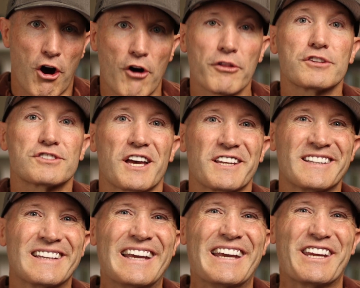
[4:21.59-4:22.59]
All of a
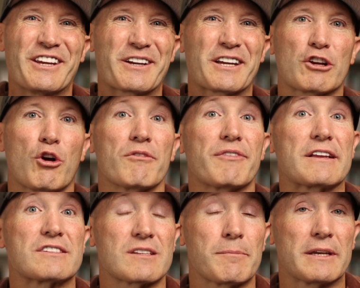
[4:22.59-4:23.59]
sudden, you're going to go and
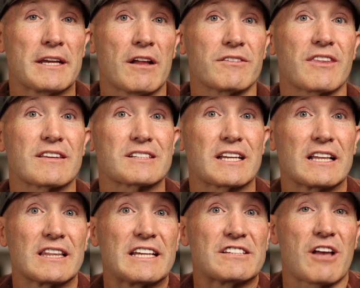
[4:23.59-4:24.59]
find somebody else that's going to
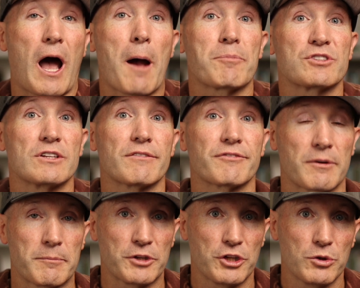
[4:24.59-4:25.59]
lease option it
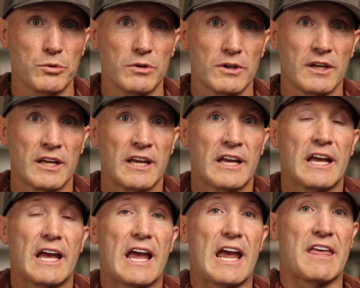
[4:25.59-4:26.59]
from you,
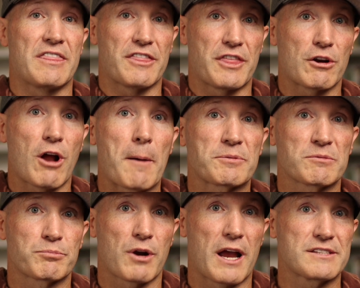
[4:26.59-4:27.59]
and that their option
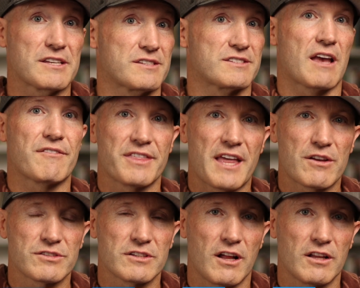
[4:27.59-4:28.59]
price is
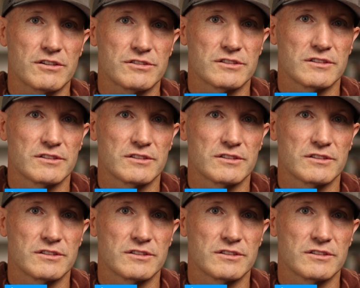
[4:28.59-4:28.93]
$7,000,